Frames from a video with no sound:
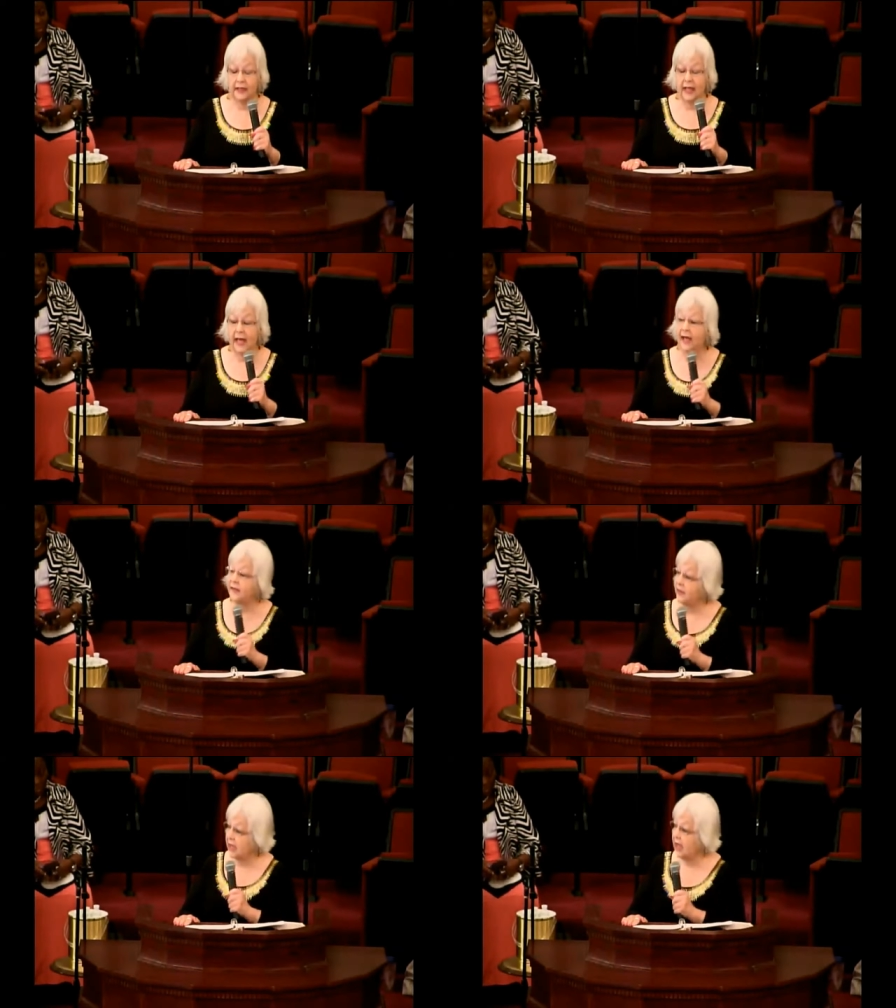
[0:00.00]
how
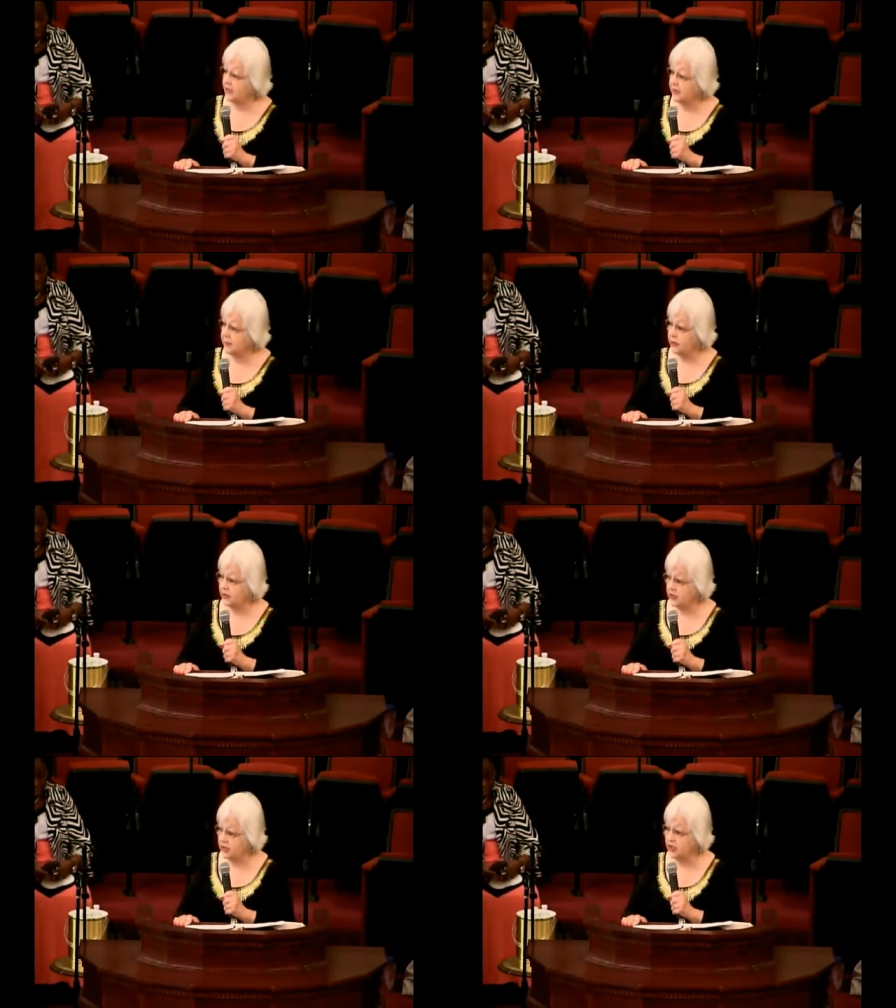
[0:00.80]
the gospel
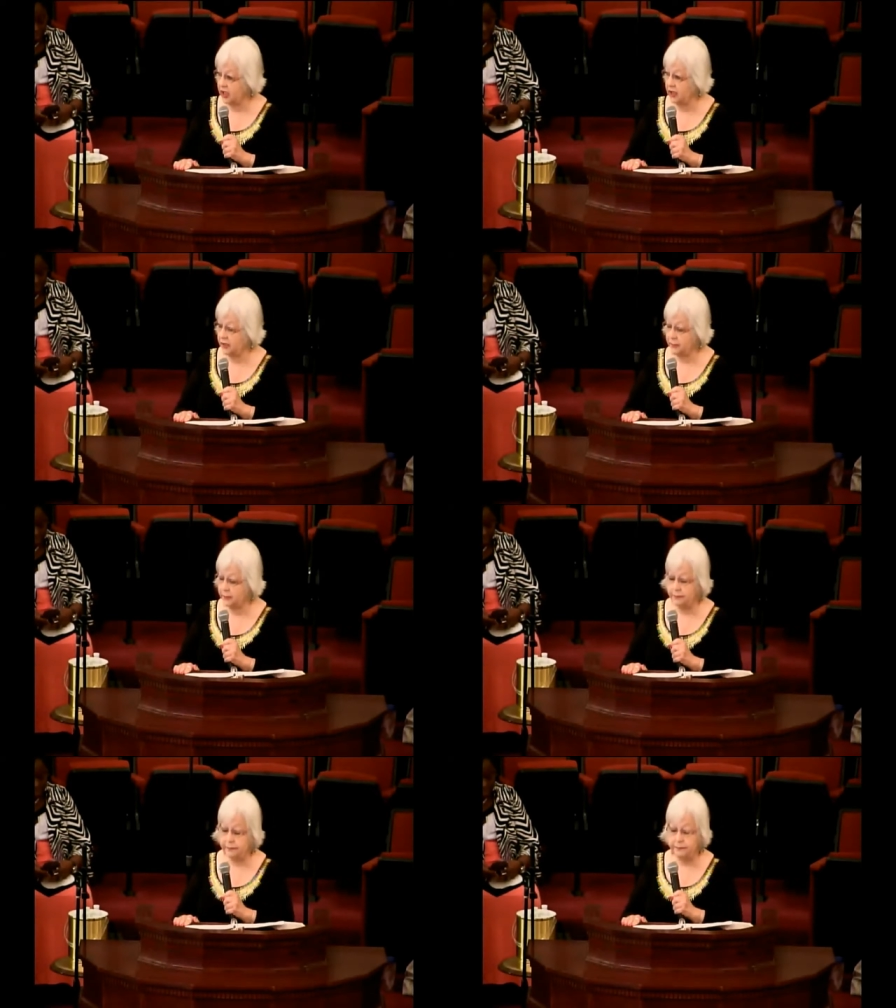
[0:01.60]
is shared.
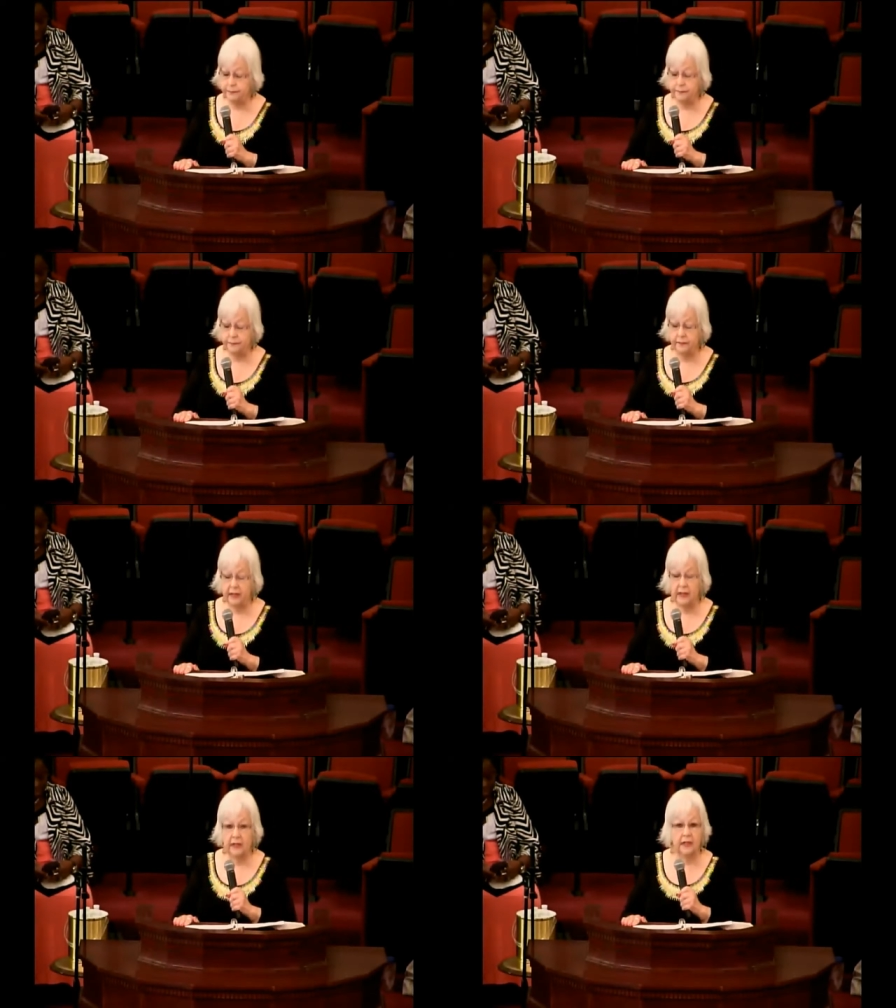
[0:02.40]

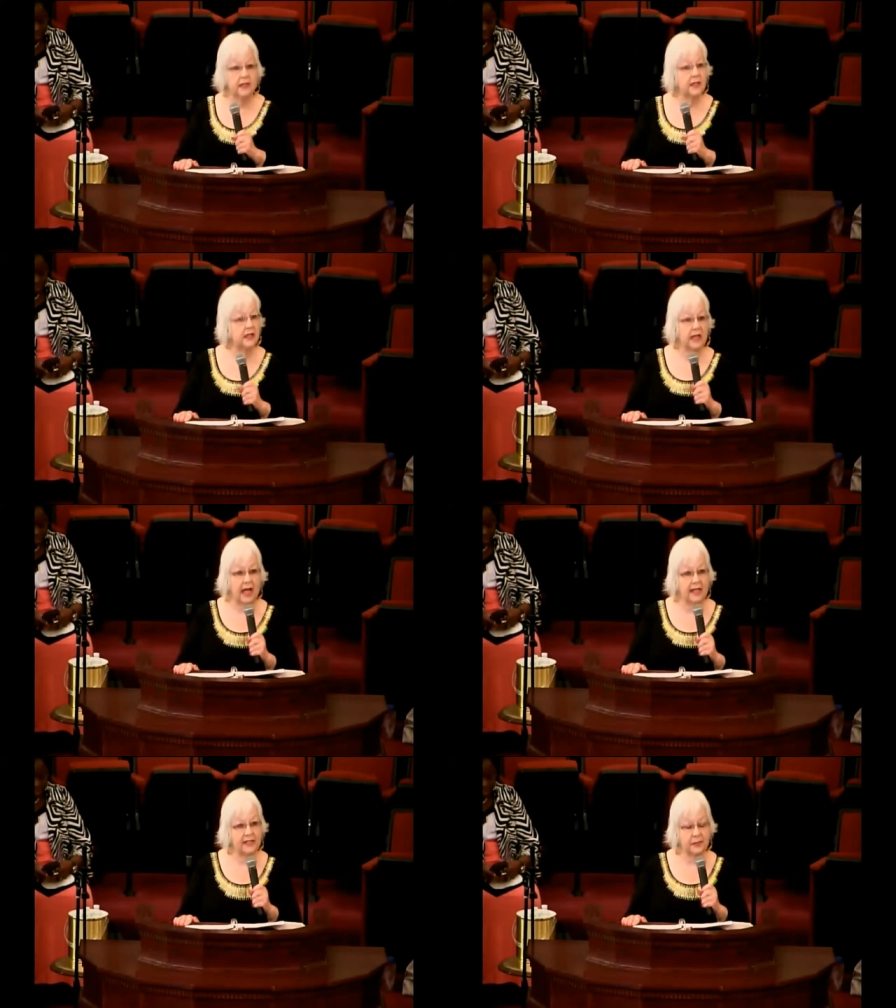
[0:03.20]
The
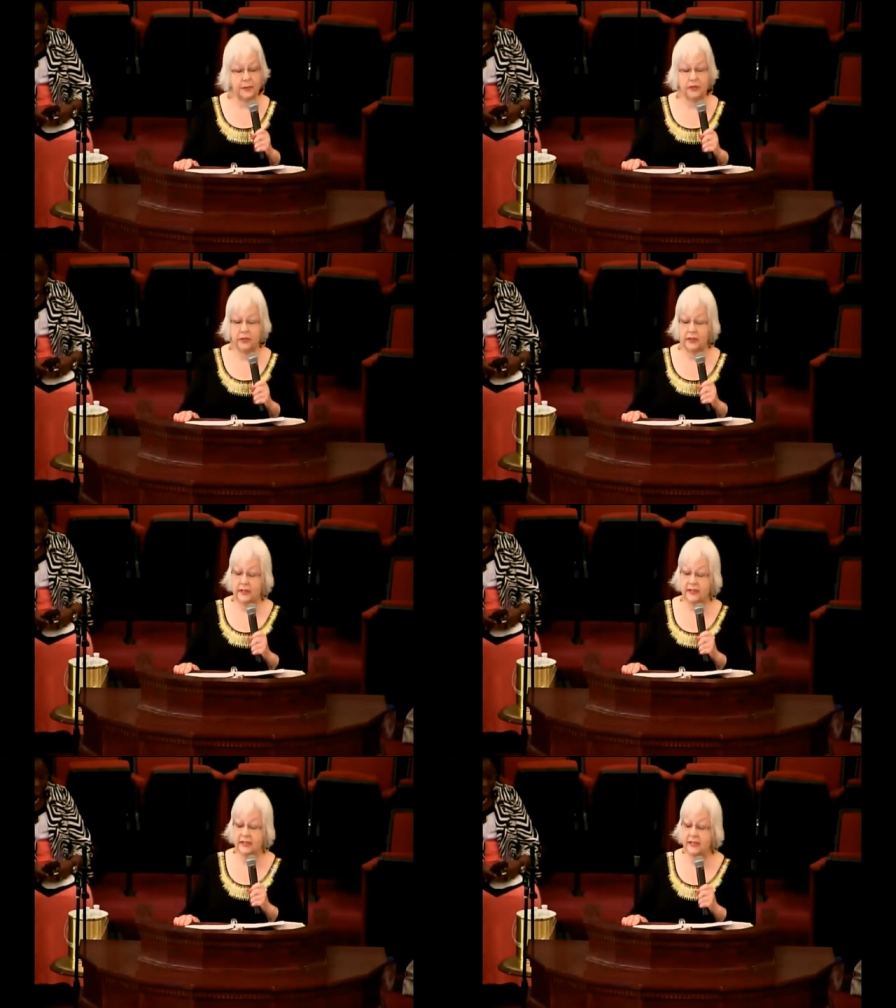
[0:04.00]
gospel is